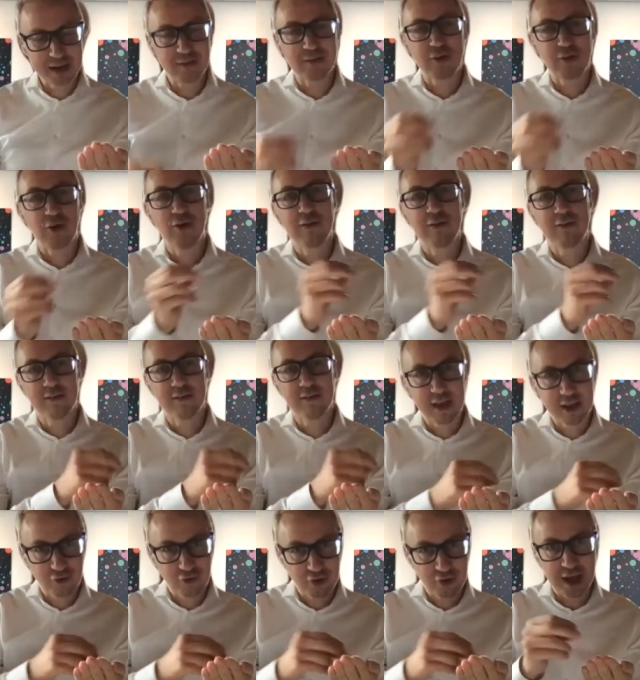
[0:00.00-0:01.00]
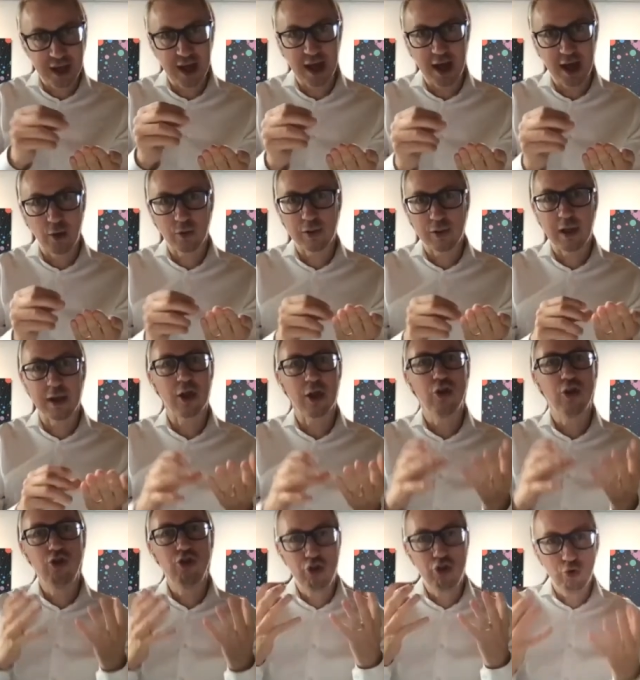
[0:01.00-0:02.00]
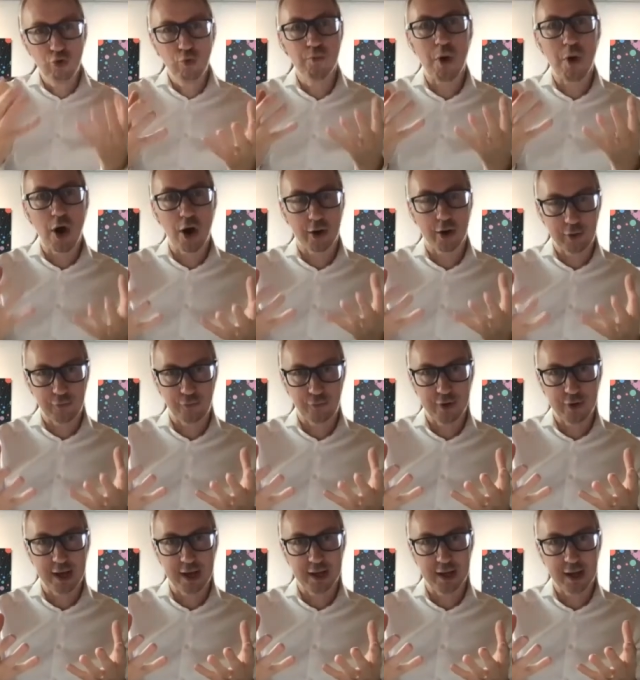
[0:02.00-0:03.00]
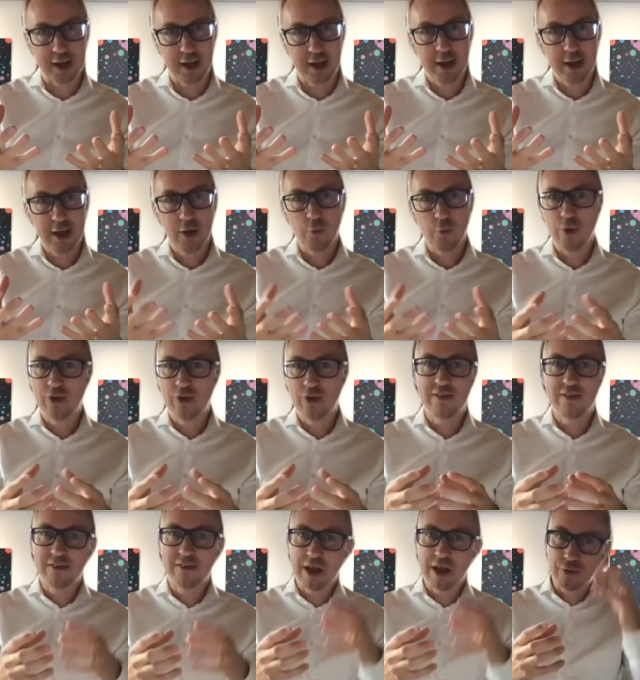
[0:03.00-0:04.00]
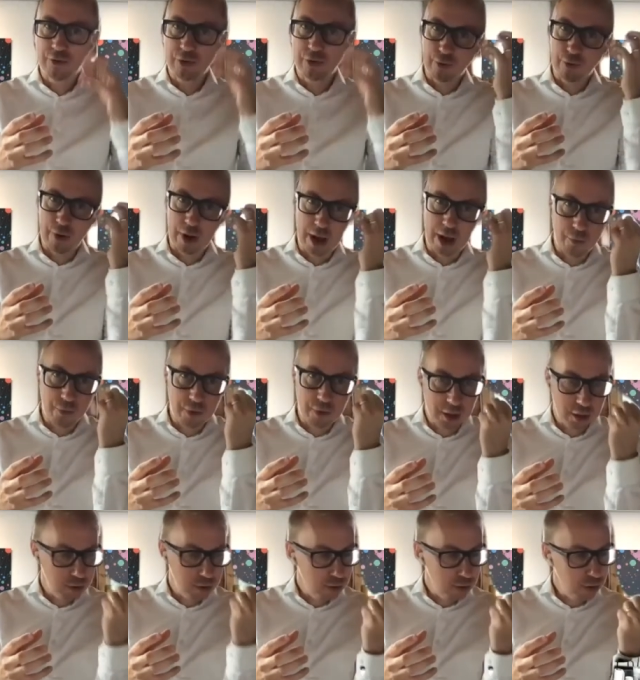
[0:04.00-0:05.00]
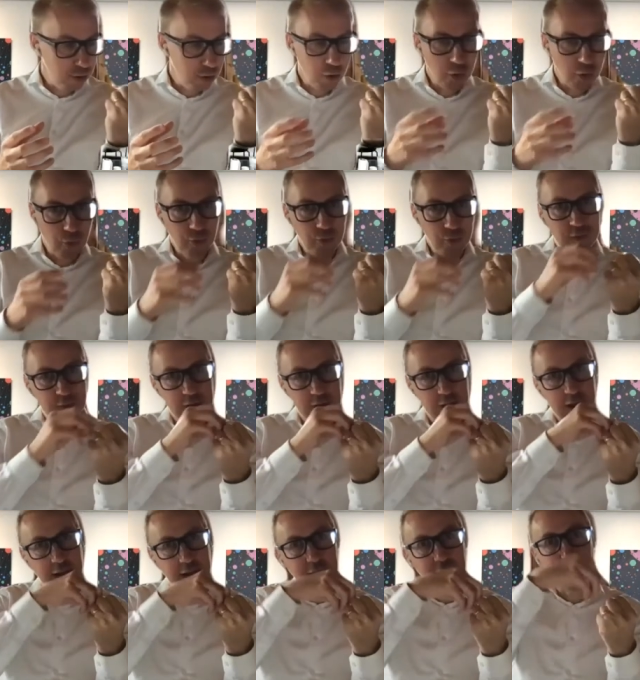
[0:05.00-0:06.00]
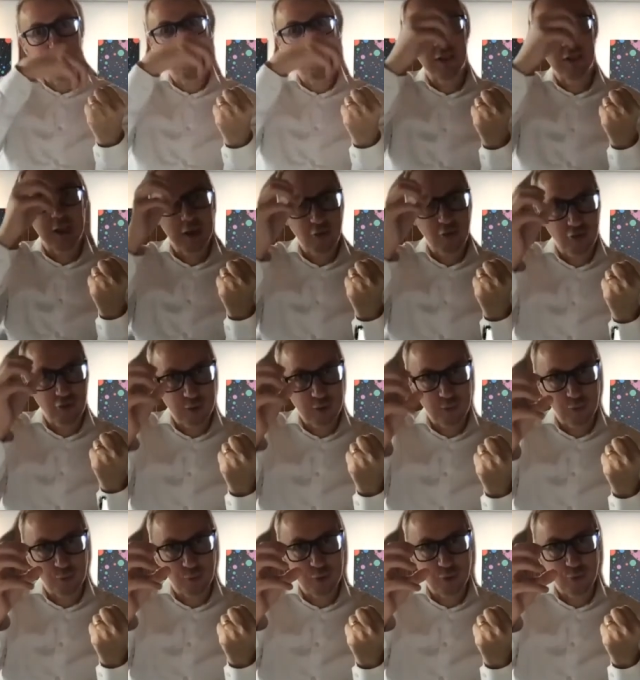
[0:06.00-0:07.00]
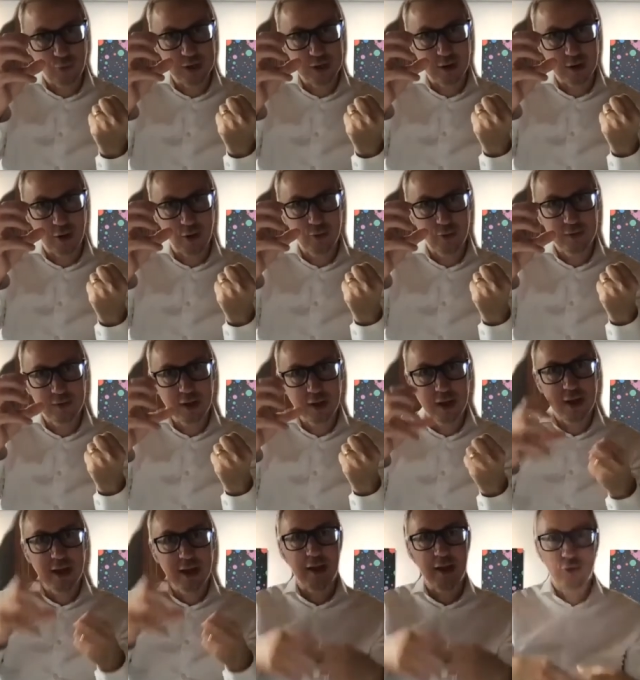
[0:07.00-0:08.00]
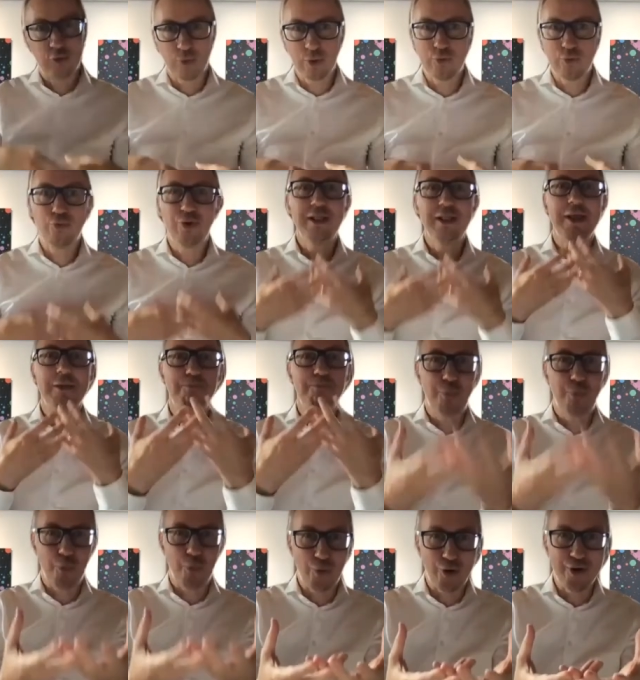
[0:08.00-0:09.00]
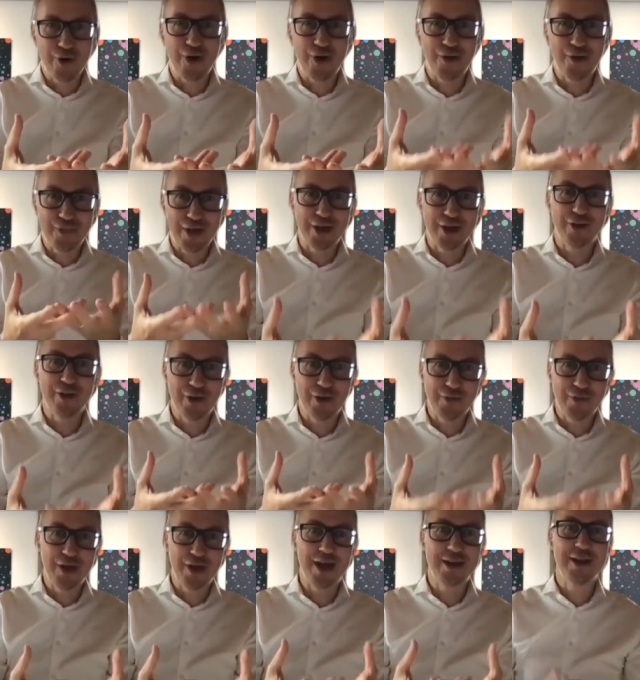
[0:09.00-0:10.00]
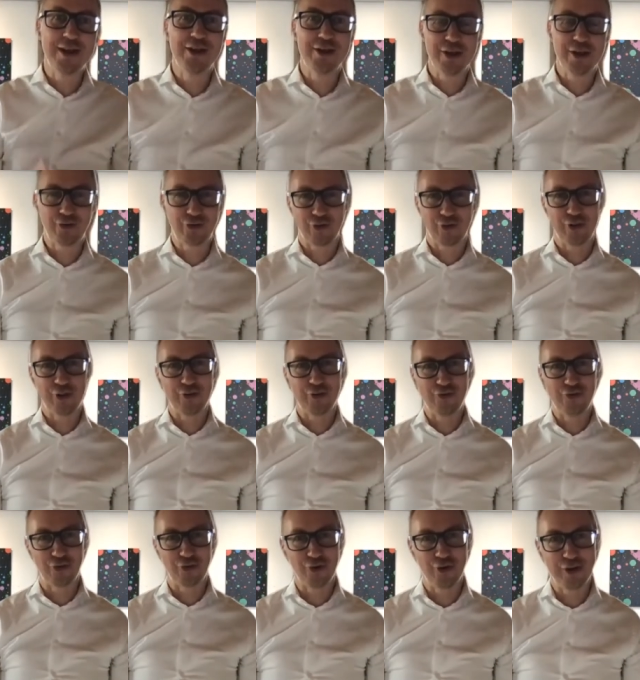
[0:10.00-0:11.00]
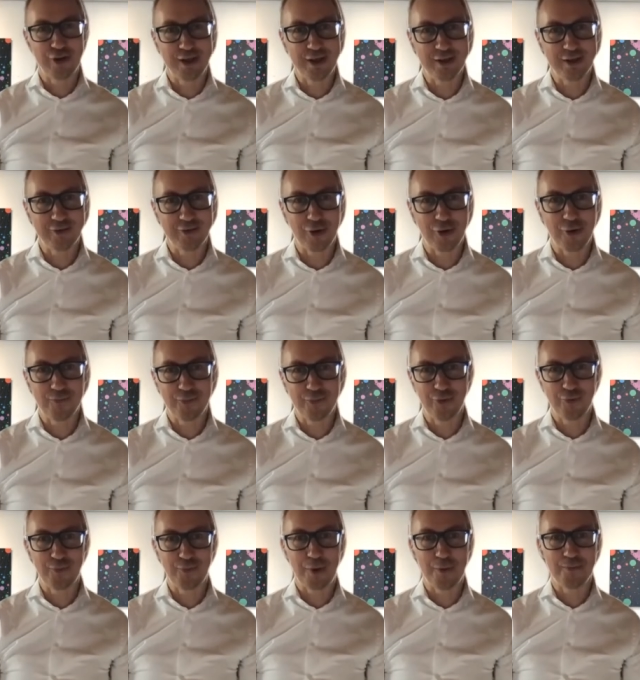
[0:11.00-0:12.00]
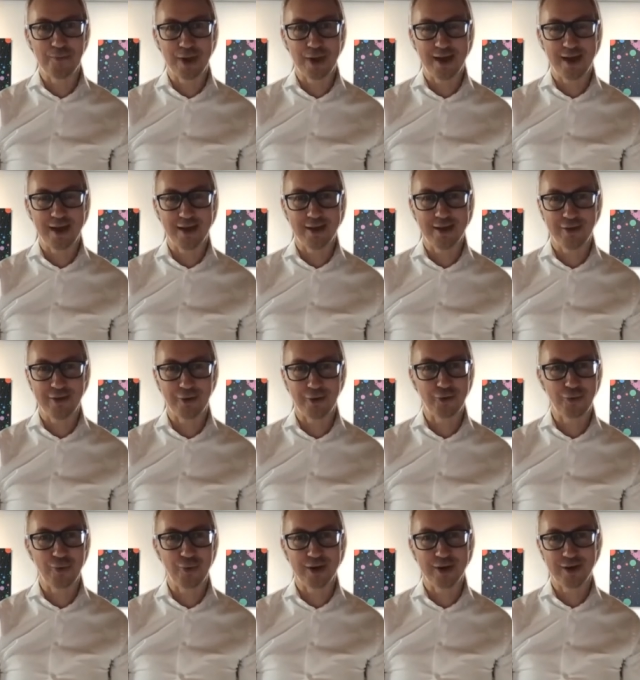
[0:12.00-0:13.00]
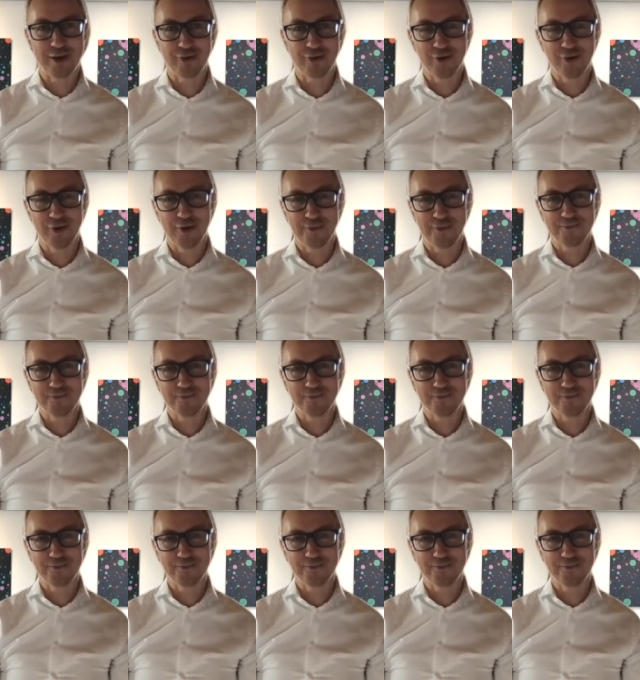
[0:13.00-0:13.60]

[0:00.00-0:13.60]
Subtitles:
and started sketching out a new model for data, which is centered around nodes and relationships between nodes. And so it was really born on that initial journey to Bombay, 20 years ago.